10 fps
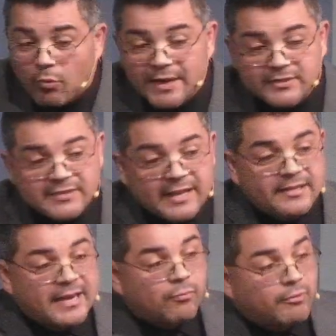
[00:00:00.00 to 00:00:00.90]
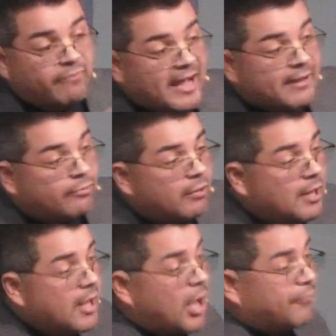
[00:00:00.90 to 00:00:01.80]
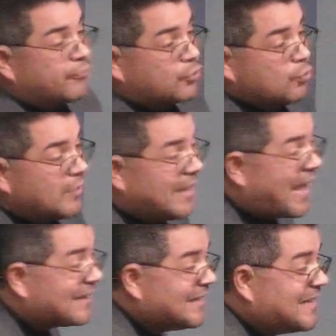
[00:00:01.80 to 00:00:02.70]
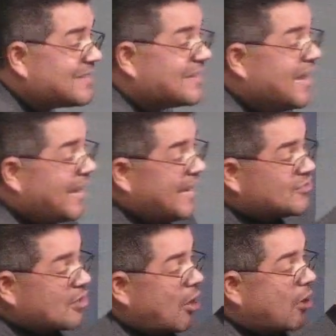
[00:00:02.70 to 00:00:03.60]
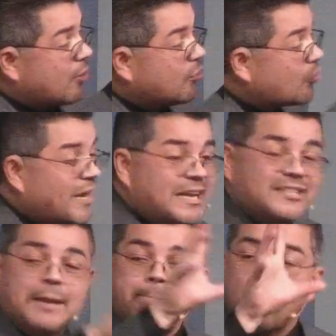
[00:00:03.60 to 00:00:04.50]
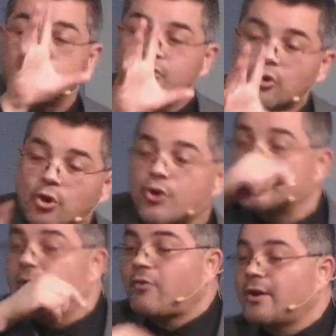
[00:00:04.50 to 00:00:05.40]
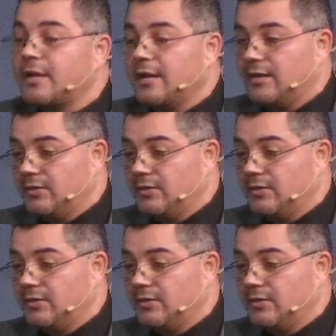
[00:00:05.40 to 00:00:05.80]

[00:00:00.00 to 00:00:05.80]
Ellen White said that a revival of true godliness is our greatest and most urgent of our